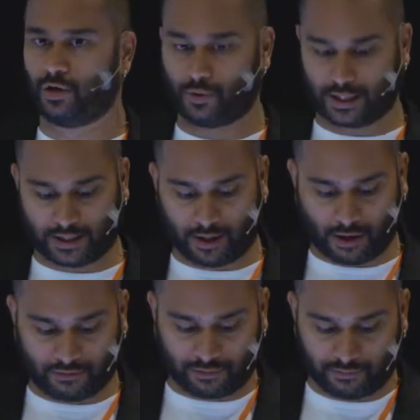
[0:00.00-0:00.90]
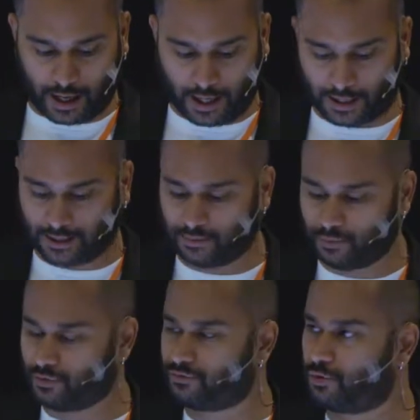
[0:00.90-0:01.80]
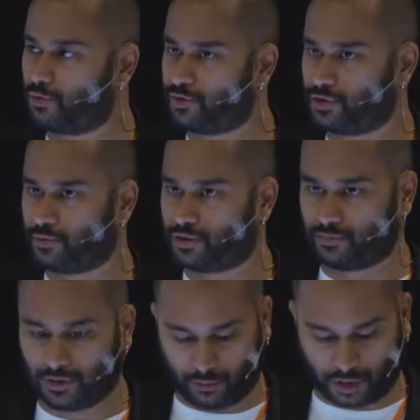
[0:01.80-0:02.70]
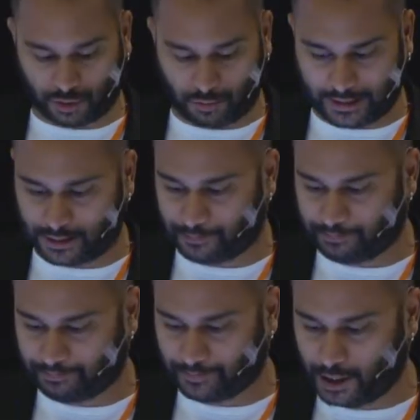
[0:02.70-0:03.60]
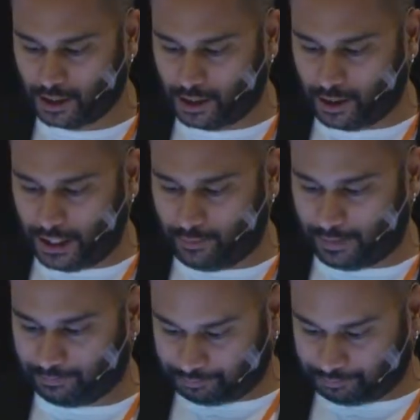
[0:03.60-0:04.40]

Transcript: we can learn from that and move forward towards something which is better. Anyway,